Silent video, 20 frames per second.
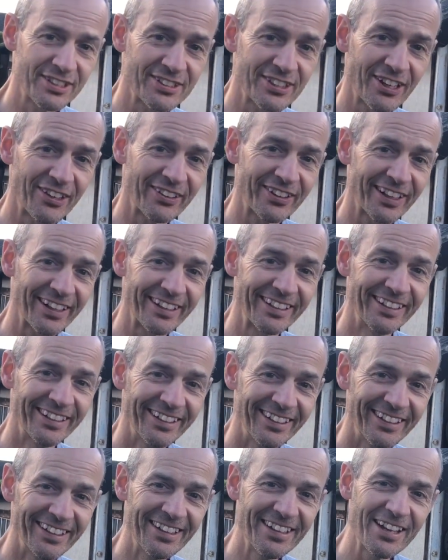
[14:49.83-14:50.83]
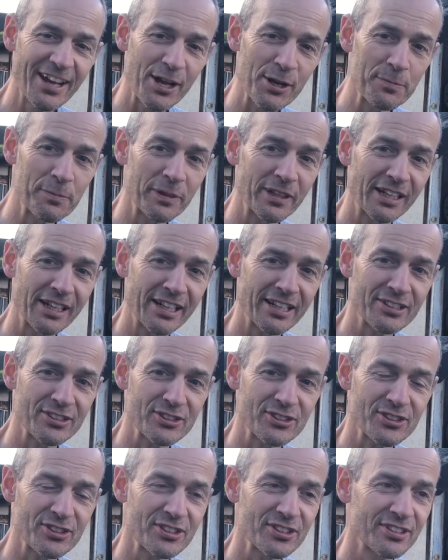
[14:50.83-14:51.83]
It's okay. Hope it
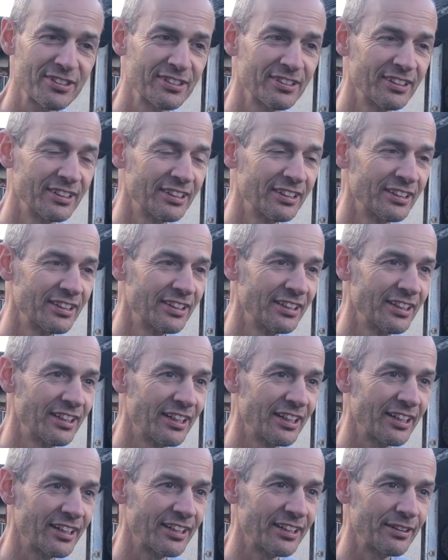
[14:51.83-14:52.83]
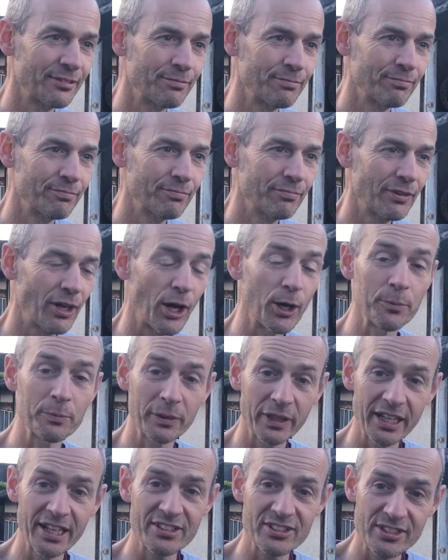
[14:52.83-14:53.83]
lasts.
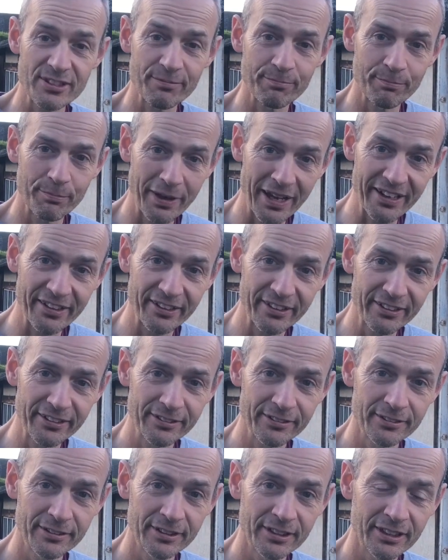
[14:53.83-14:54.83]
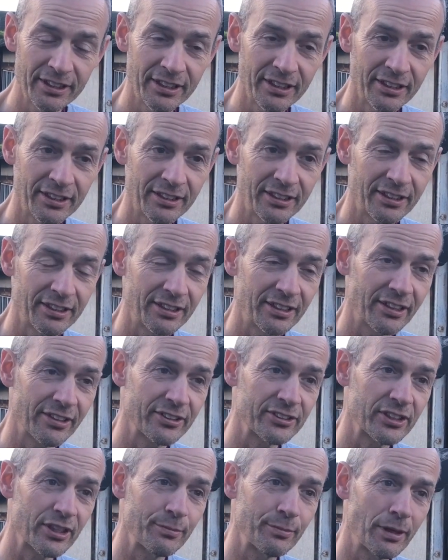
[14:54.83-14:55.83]
Hope it gets even better.
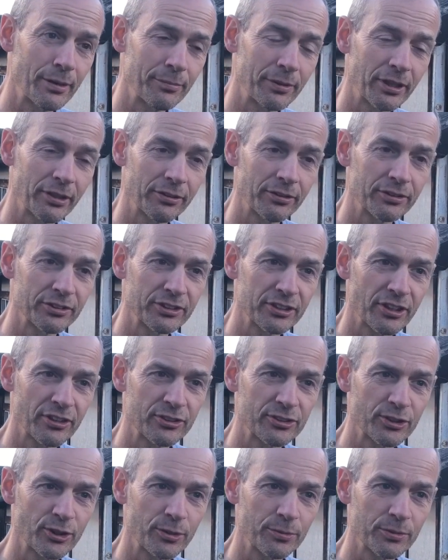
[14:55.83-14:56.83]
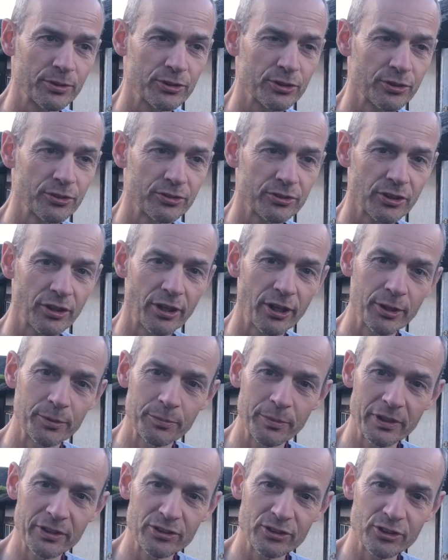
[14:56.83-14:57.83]
like I say, I might be going on Tysabri soon, so I
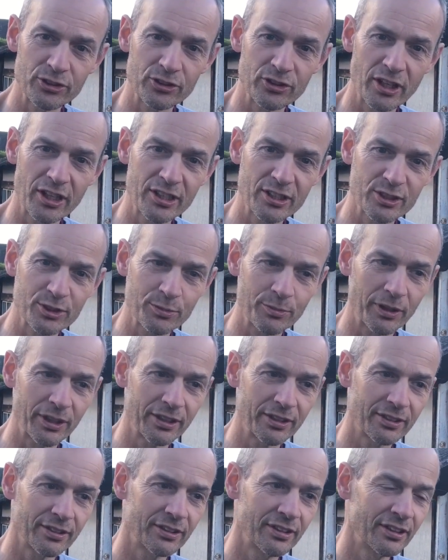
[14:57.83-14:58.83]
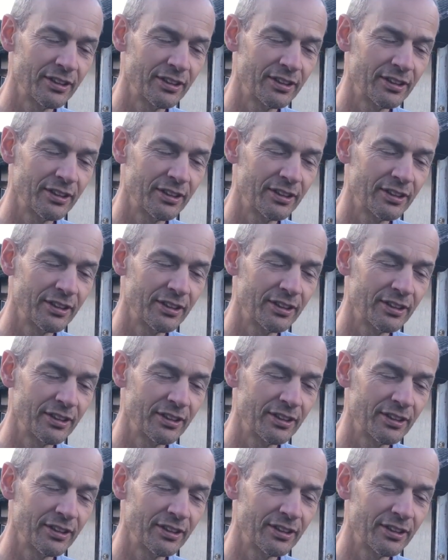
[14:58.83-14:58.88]
hope it sustains me.